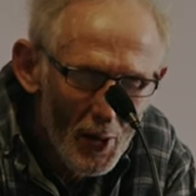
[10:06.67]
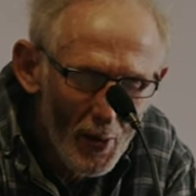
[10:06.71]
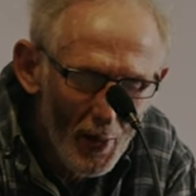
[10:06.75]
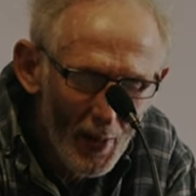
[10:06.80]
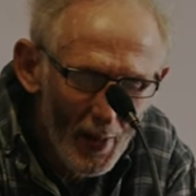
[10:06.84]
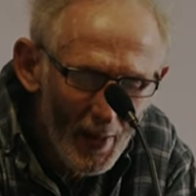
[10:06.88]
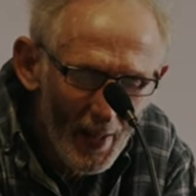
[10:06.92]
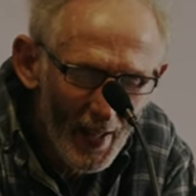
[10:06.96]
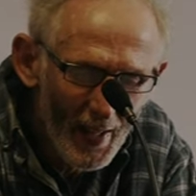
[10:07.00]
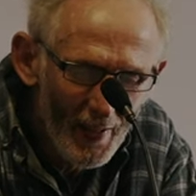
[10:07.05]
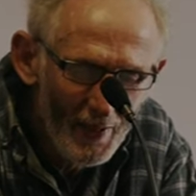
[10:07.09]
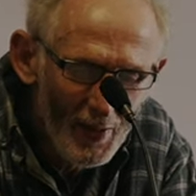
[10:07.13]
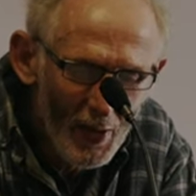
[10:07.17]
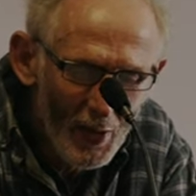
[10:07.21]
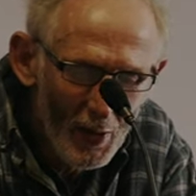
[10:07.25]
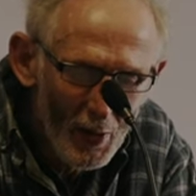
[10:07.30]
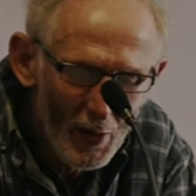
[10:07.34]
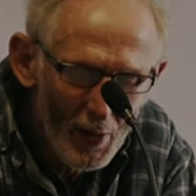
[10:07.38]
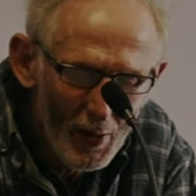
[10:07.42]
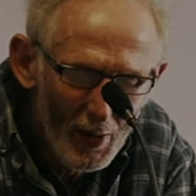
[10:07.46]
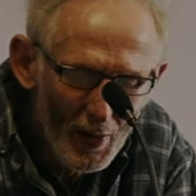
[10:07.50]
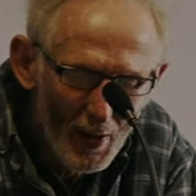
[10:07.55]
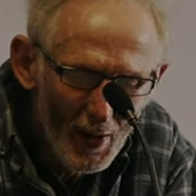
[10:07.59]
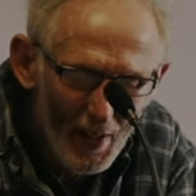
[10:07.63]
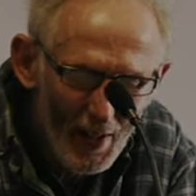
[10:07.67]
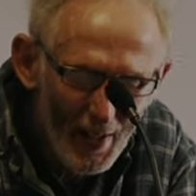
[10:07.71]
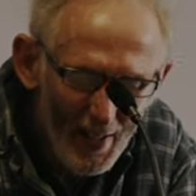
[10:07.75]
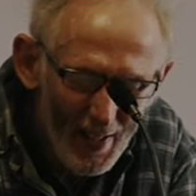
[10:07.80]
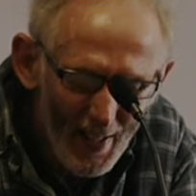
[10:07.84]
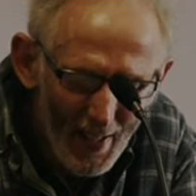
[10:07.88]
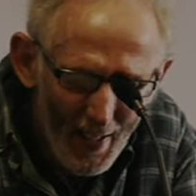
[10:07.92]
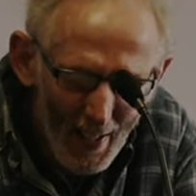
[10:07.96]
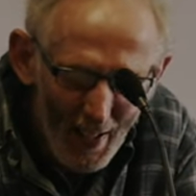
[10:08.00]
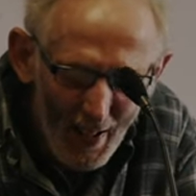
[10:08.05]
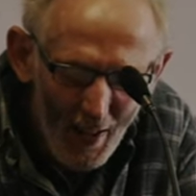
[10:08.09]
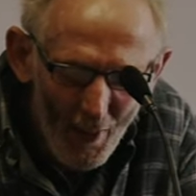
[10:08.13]
You only have to look at
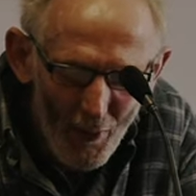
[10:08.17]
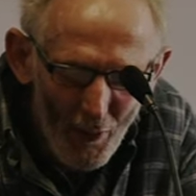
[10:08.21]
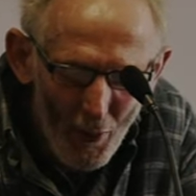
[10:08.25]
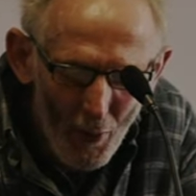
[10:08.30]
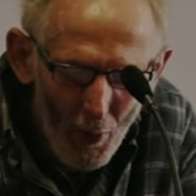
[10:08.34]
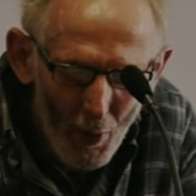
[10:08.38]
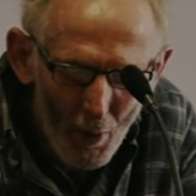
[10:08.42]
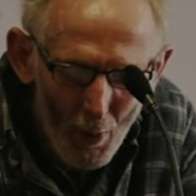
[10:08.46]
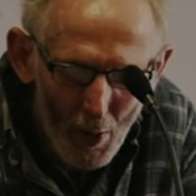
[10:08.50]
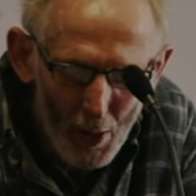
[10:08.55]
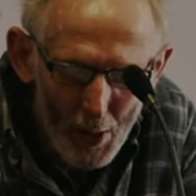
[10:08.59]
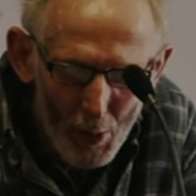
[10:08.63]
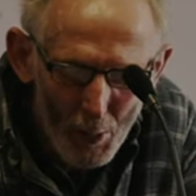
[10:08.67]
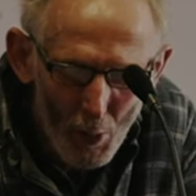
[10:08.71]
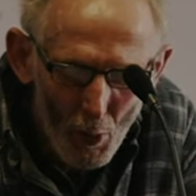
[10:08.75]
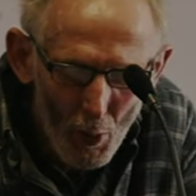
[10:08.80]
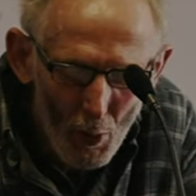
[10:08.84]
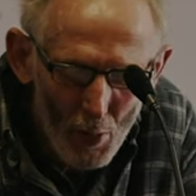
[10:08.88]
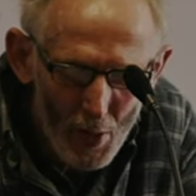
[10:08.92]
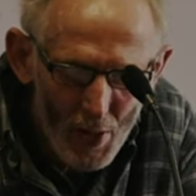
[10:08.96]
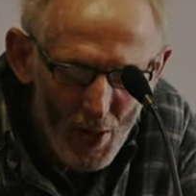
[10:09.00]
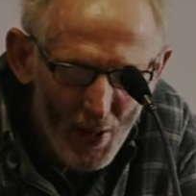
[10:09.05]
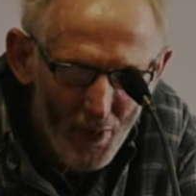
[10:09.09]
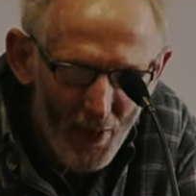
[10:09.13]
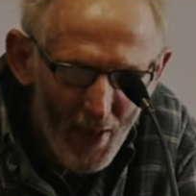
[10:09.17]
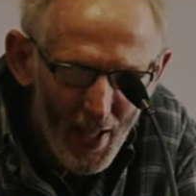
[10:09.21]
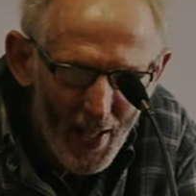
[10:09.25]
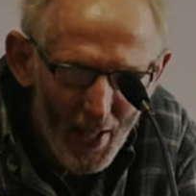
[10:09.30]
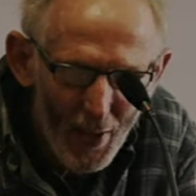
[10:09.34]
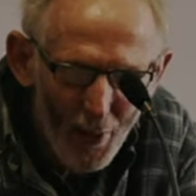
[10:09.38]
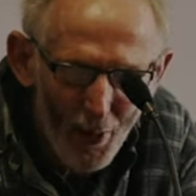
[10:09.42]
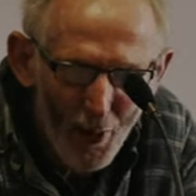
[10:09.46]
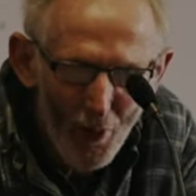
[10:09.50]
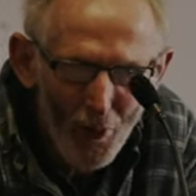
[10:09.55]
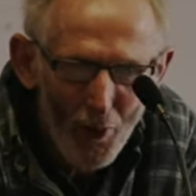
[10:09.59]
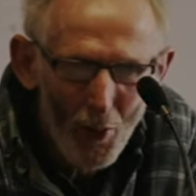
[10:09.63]
a sports
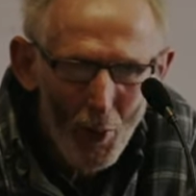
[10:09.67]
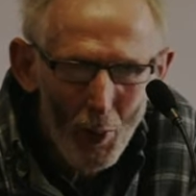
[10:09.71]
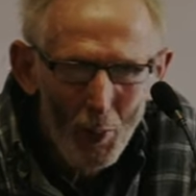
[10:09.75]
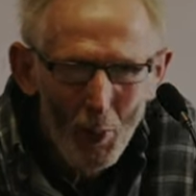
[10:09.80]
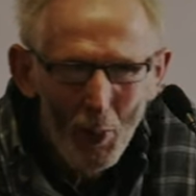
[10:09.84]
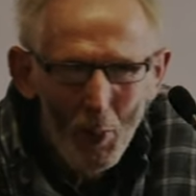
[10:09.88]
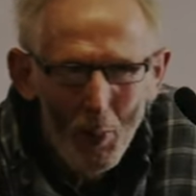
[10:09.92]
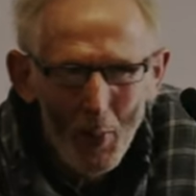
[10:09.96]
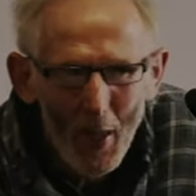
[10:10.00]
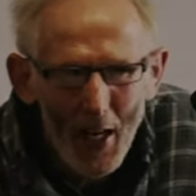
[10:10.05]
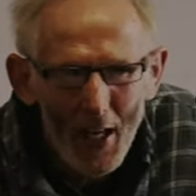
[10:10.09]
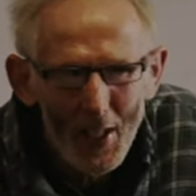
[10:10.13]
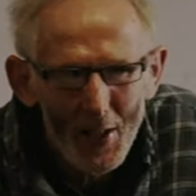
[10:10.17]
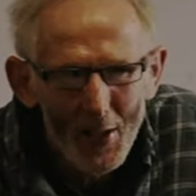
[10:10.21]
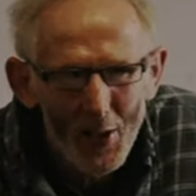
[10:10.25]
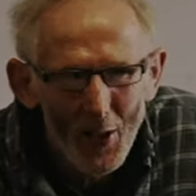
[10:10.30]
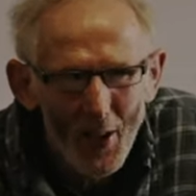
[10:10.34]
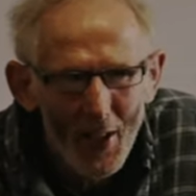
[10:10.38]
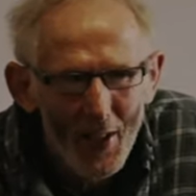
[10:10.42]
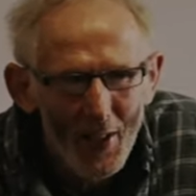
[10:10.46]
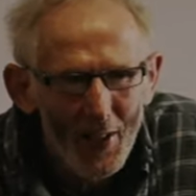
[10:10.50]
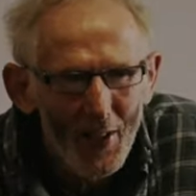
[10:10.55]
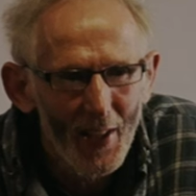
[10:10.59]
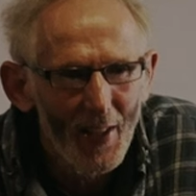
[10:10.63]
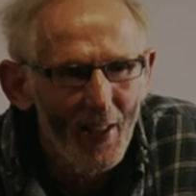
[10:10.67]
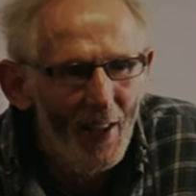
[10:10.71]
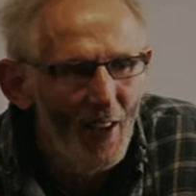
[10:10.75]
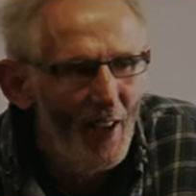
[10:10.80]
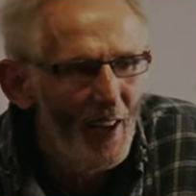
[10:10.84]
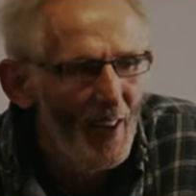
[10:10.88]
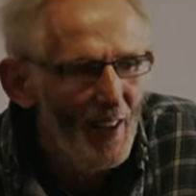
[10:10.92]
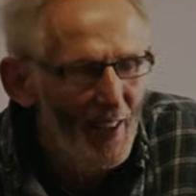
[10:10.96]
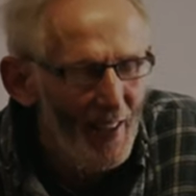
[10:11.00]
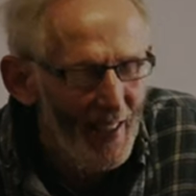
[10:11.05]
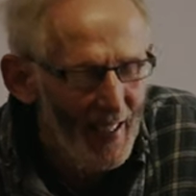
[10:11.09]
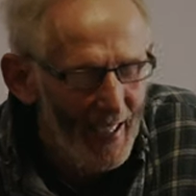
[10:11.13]
event or a football match or anything
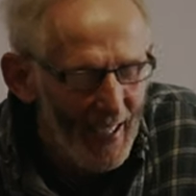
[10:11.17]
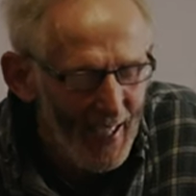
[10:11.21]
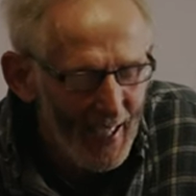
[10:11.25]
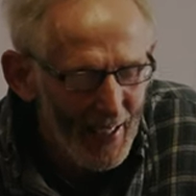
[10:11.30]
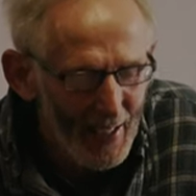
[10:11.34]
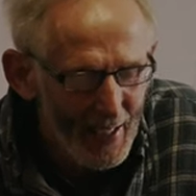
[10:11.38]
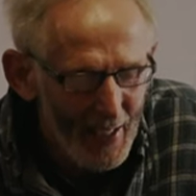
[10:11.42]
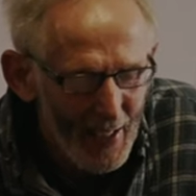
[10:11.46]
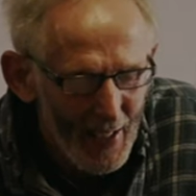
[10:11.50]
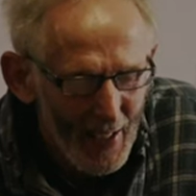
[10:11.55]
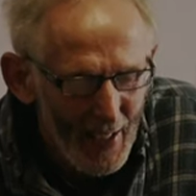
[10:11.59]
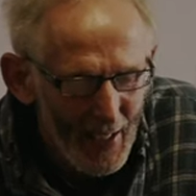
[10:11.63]
like that.